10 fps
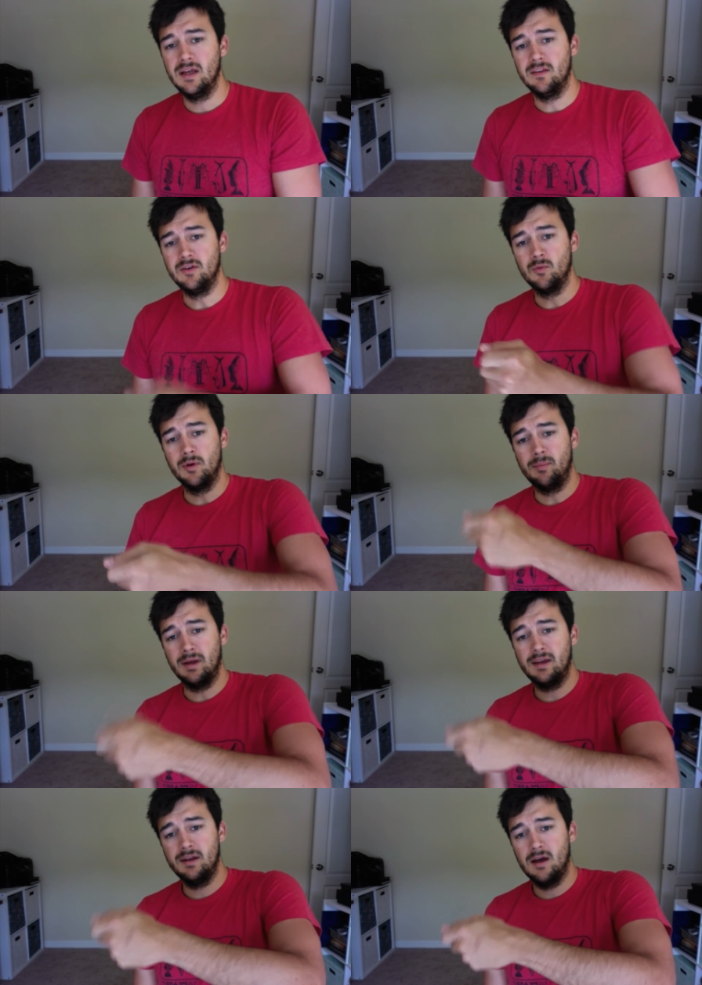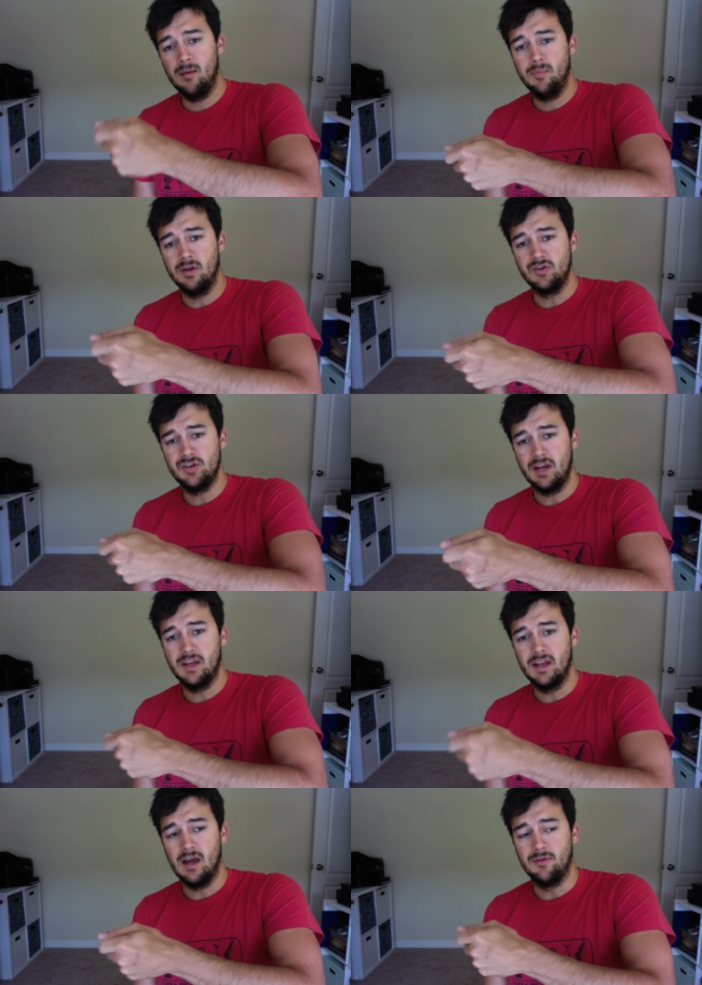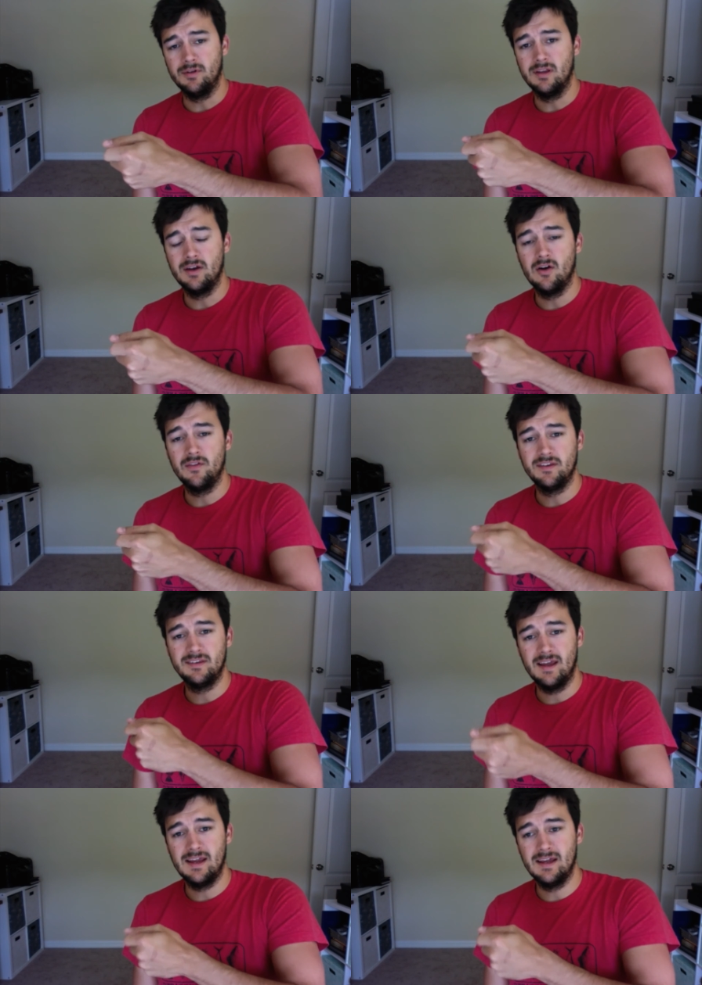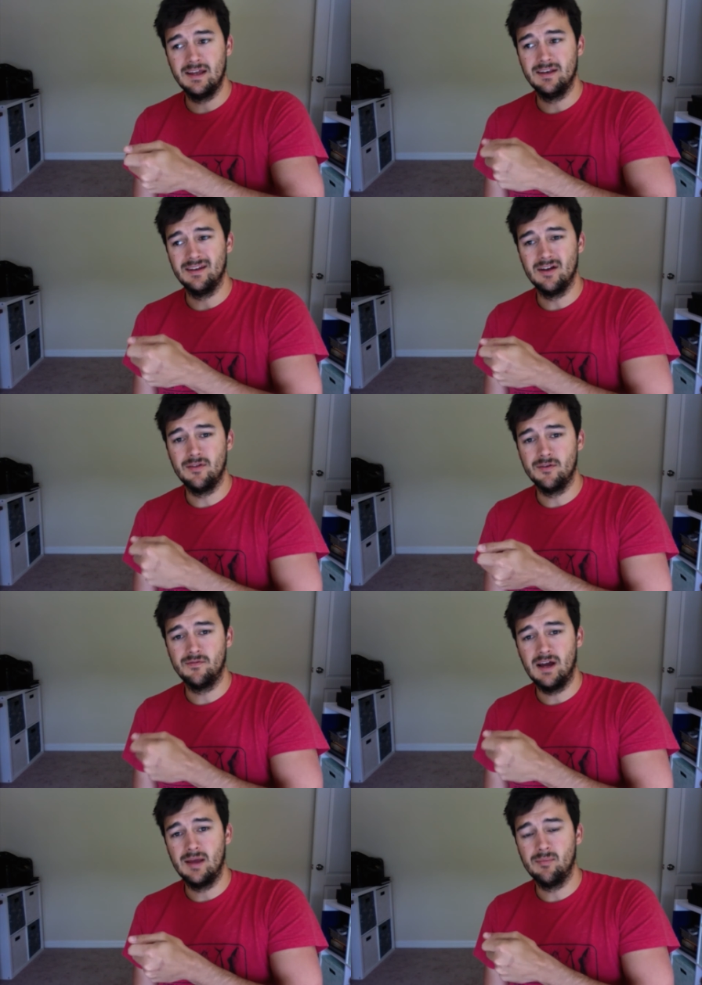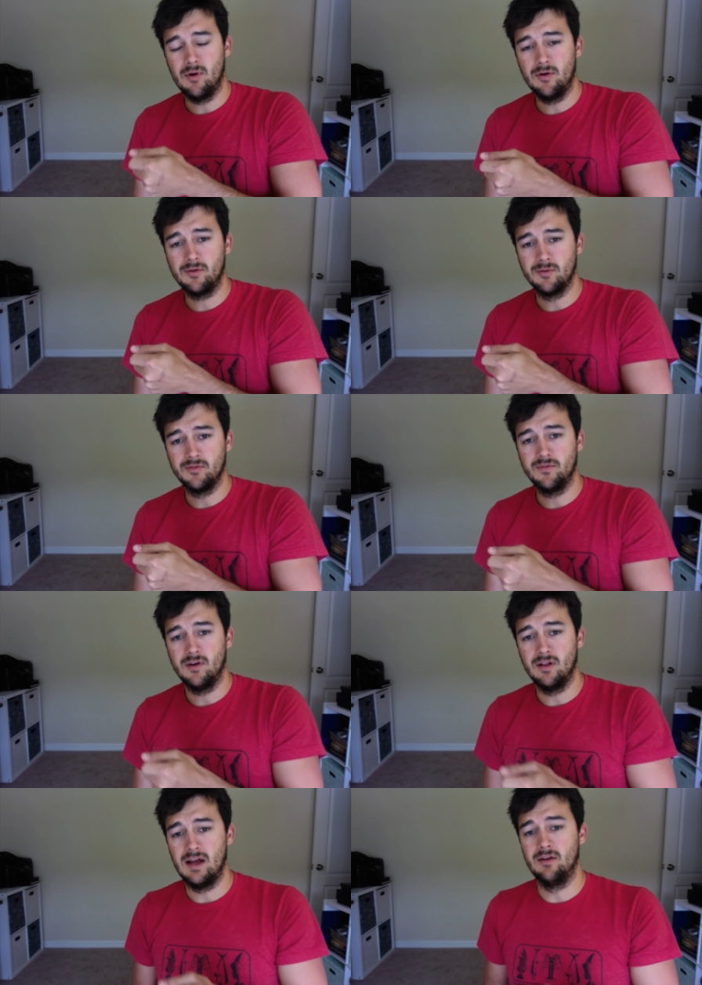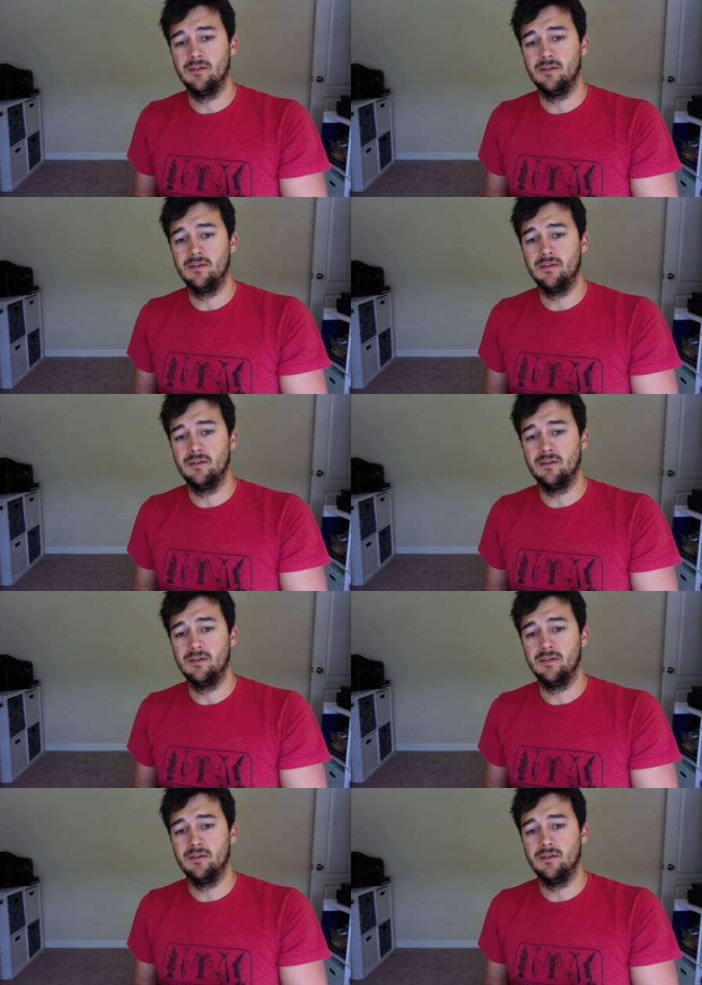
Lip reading: Then you want to pick it up and shake it out to let all the sand and other fine particles fall out.